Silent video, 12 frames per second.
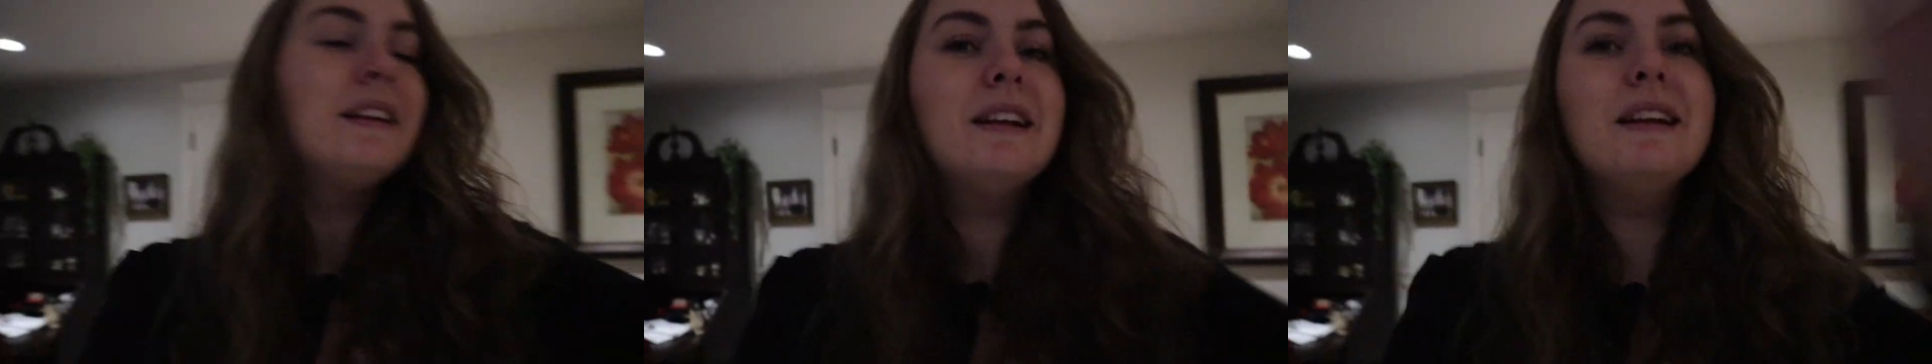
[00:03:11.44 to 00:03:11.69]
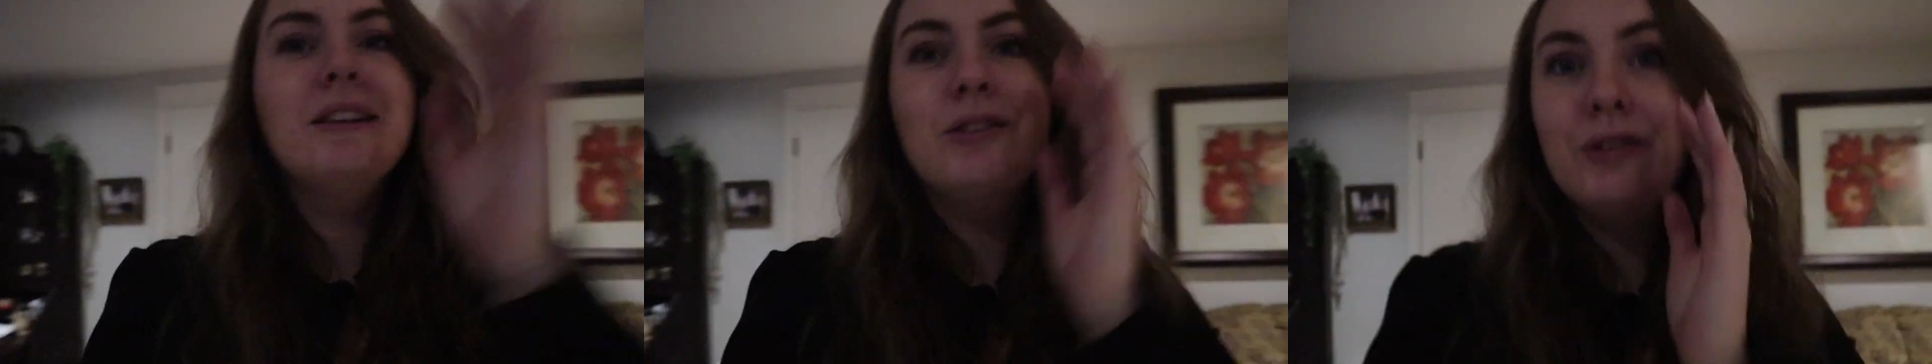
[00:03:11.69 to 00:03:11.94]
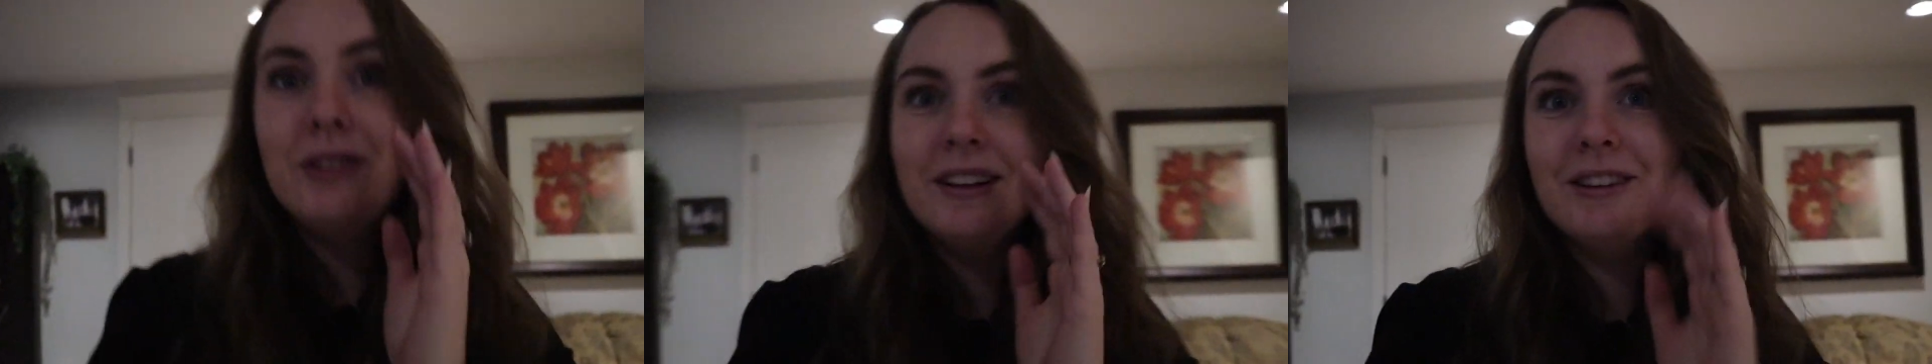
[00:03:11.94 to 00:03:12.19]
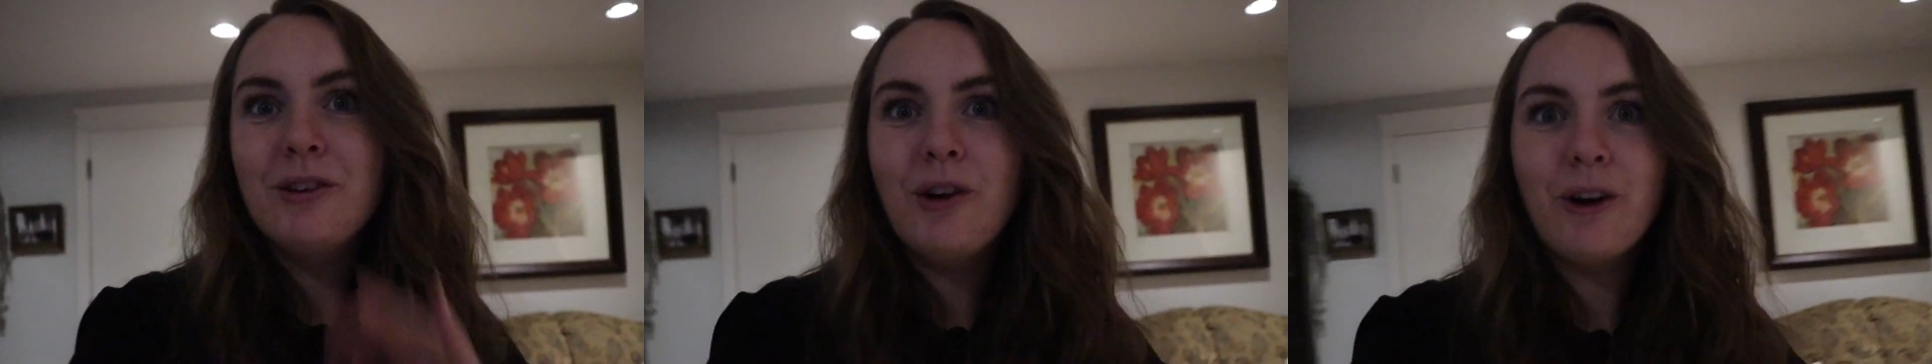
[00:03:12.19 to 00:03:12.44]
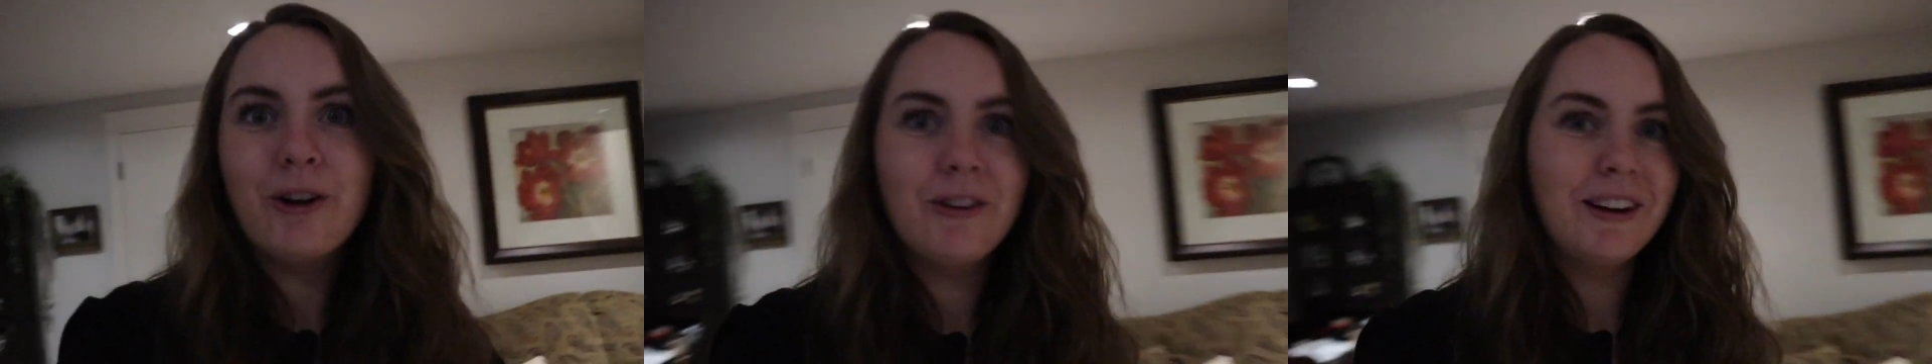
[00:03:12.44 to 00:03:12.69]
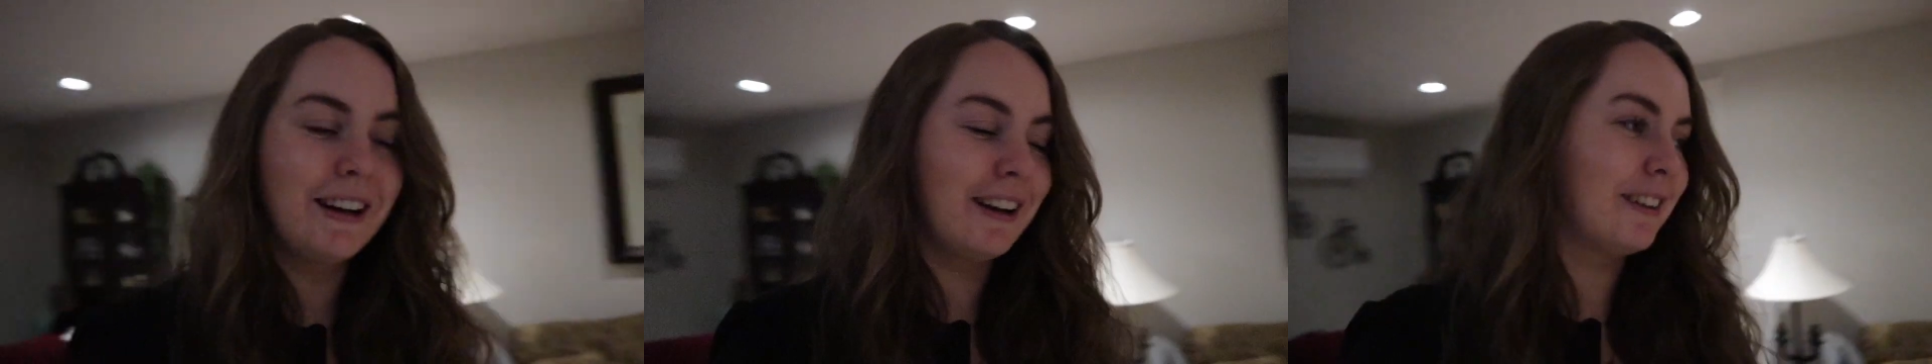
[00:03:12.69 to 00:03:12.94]
It's darker
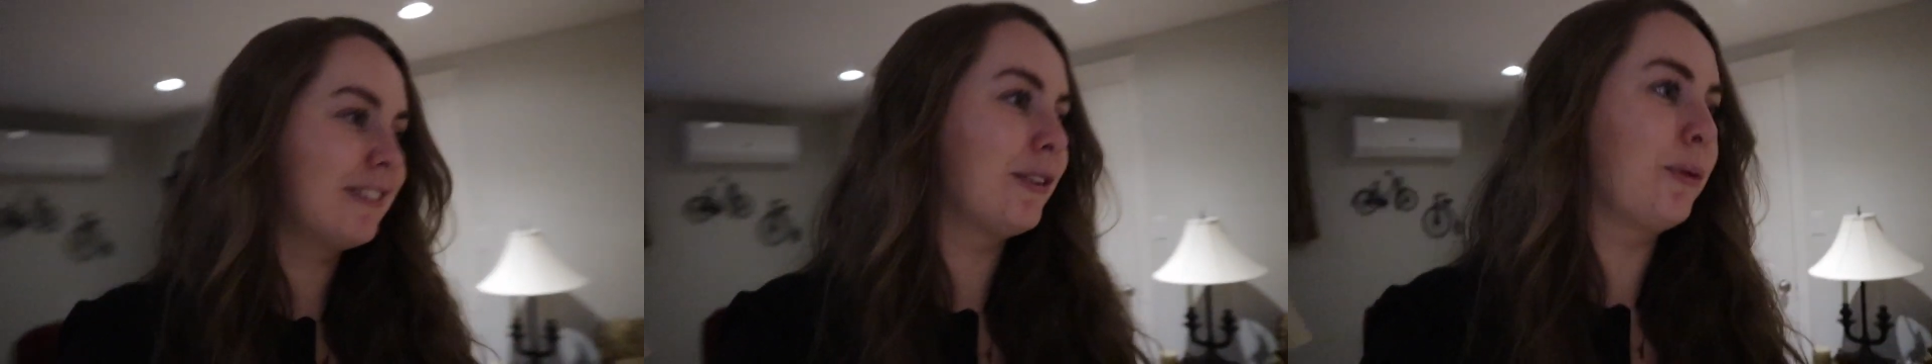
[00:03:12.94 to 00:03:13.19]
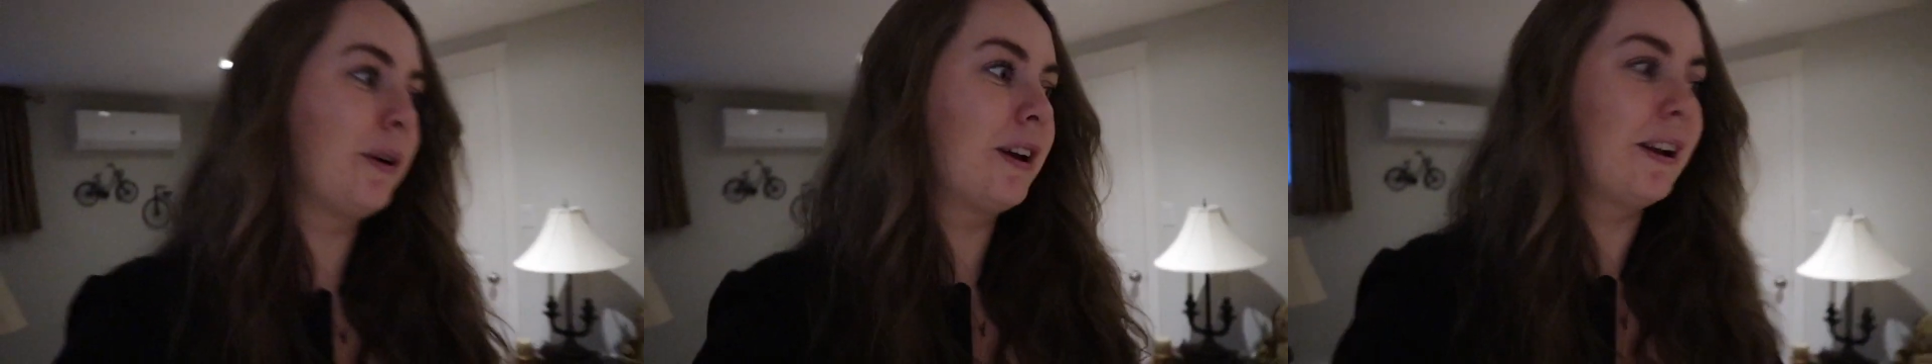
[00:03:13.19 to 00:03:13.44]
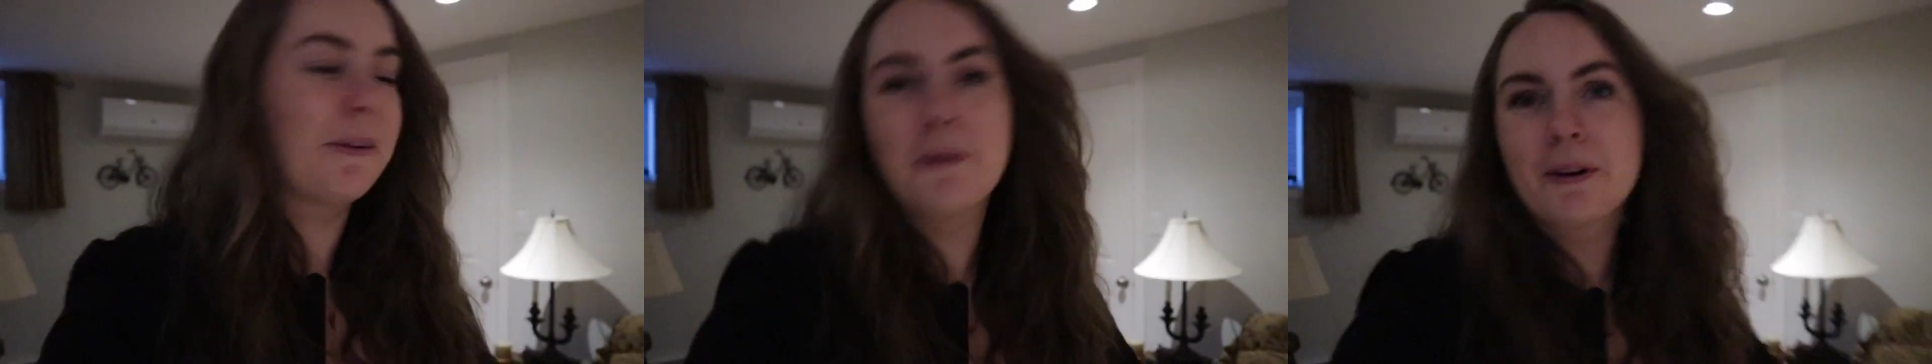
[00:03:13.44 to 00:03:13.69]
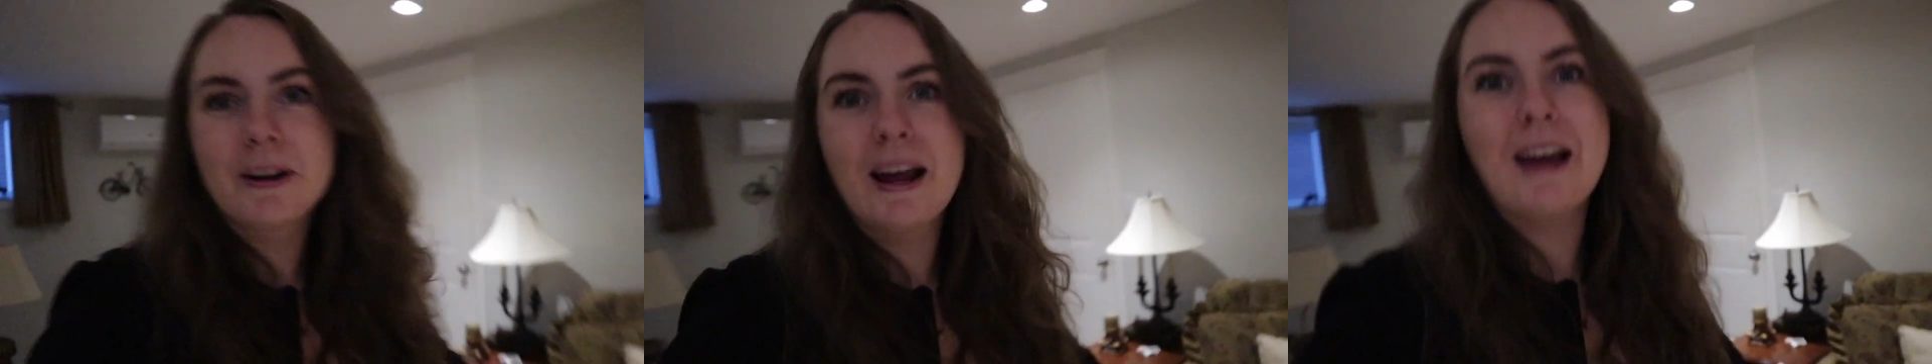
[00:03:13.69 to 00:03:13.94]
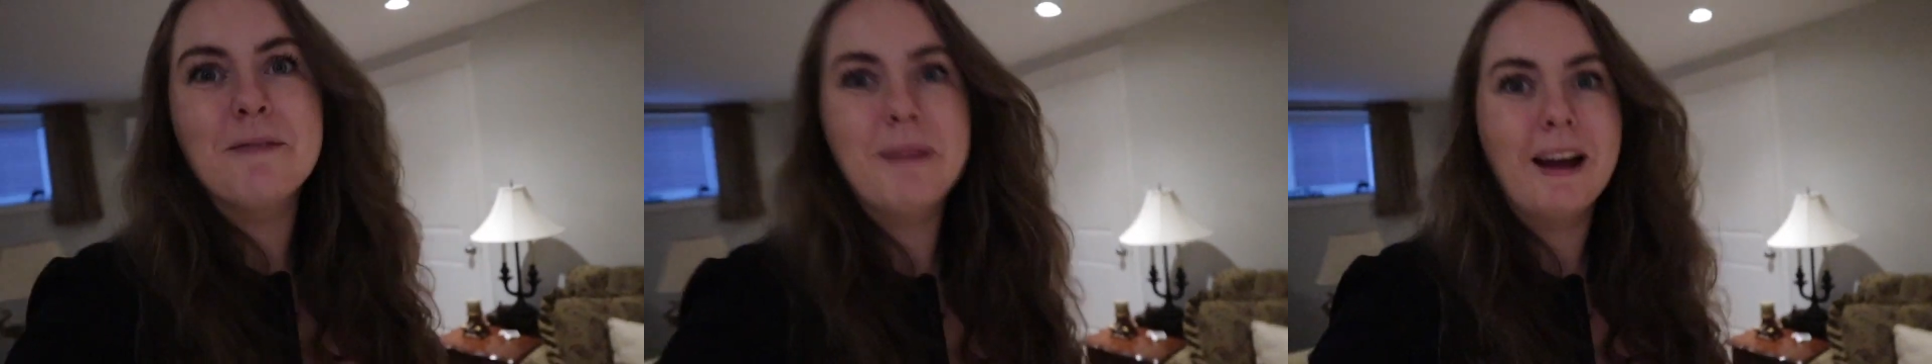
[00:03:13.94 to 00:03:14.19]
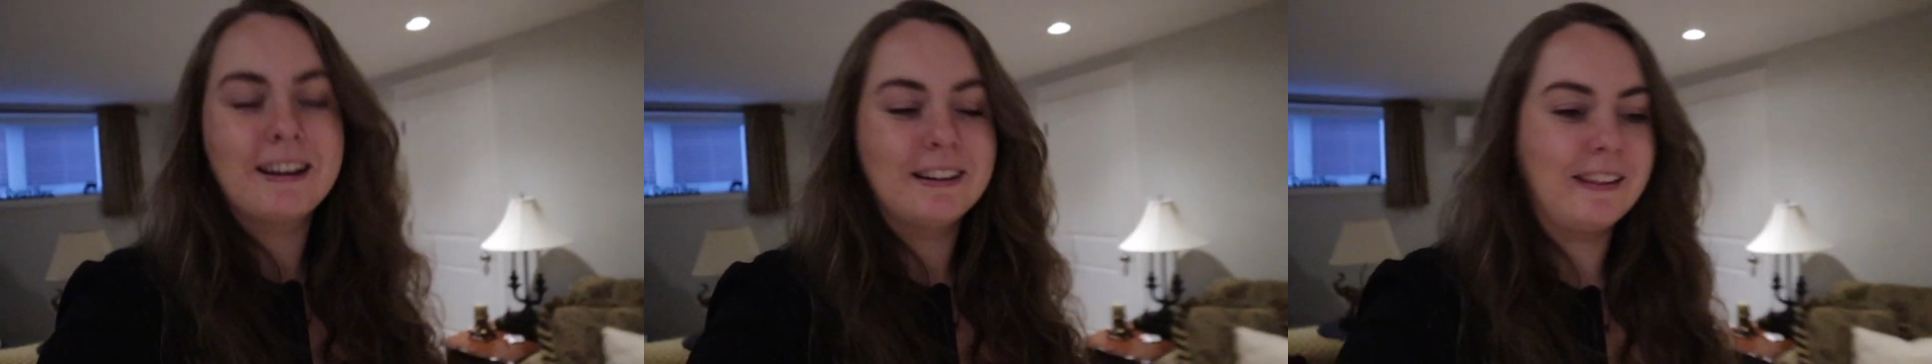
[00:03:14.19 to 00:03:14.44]
in here, so we're gonna head
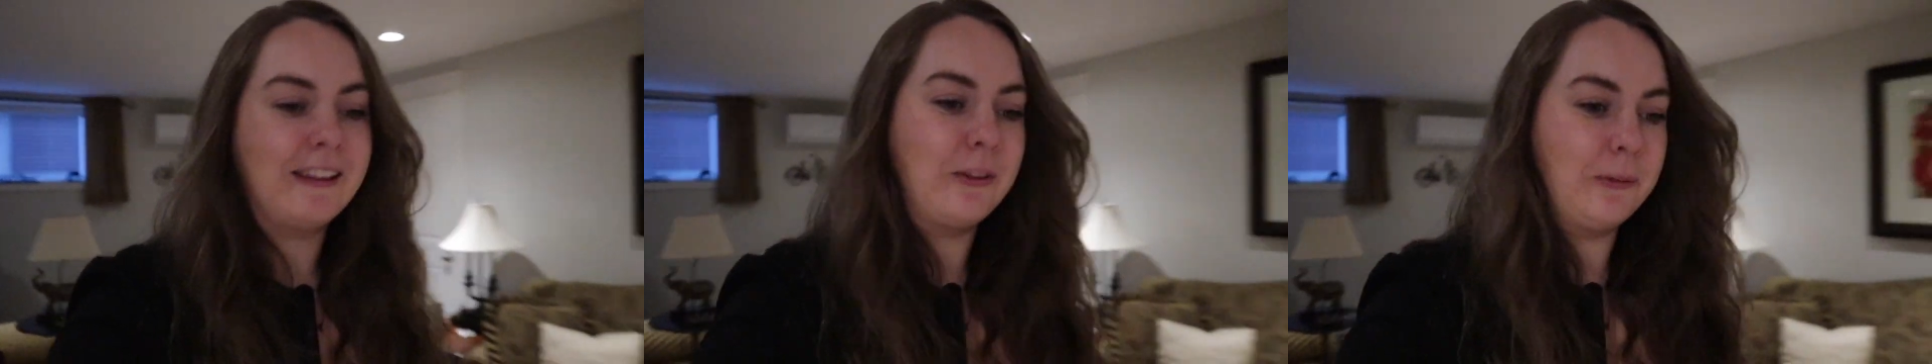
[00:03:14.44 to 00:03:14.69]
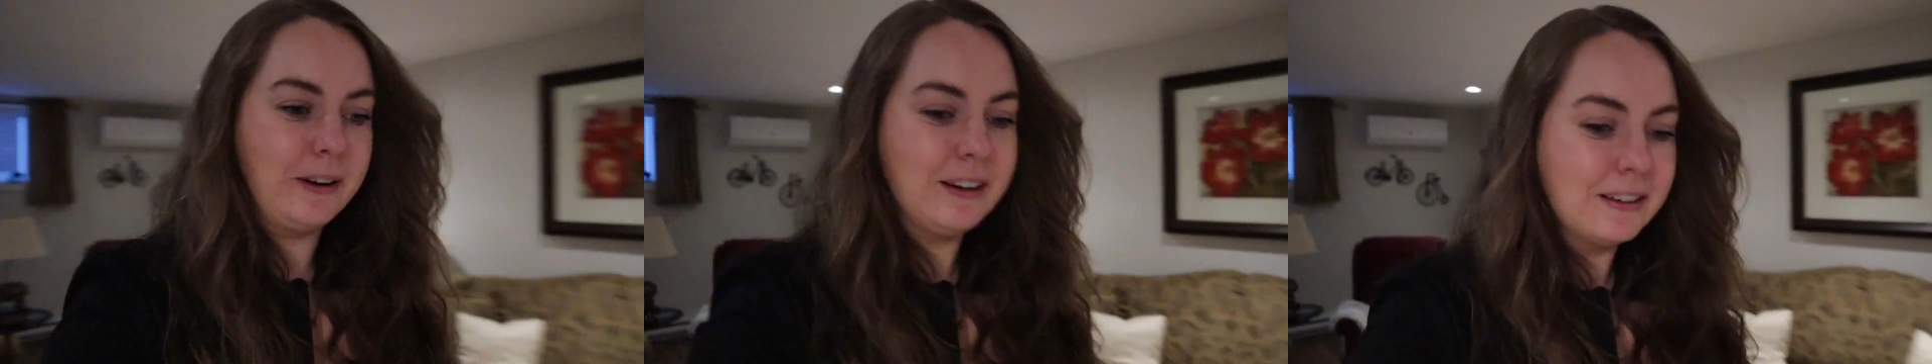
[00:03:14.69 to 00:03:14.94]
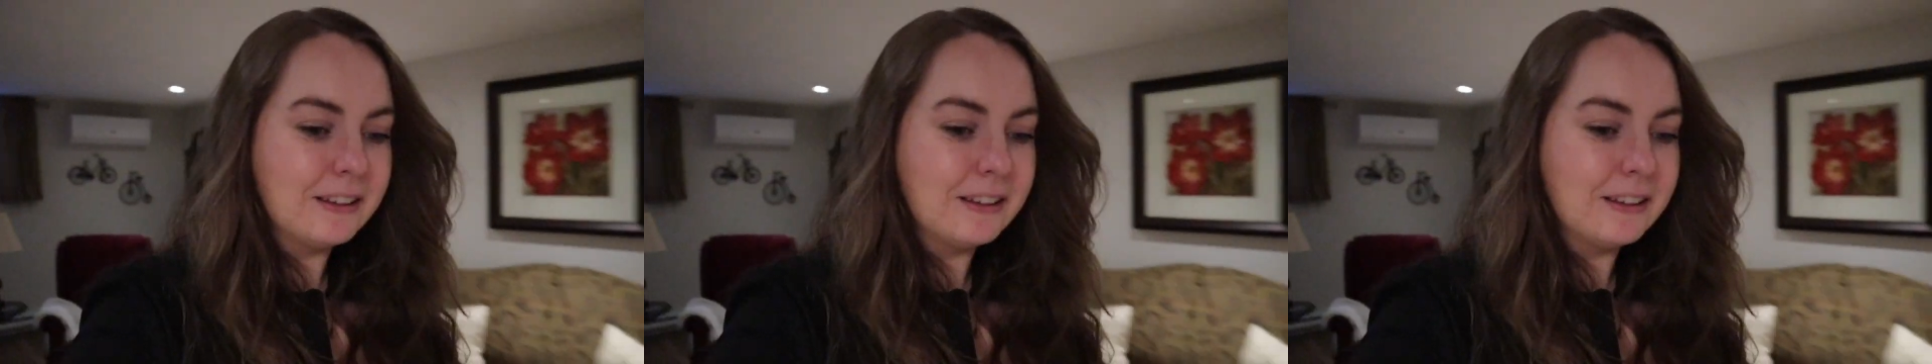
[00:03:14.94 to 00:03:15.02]
back into the other one.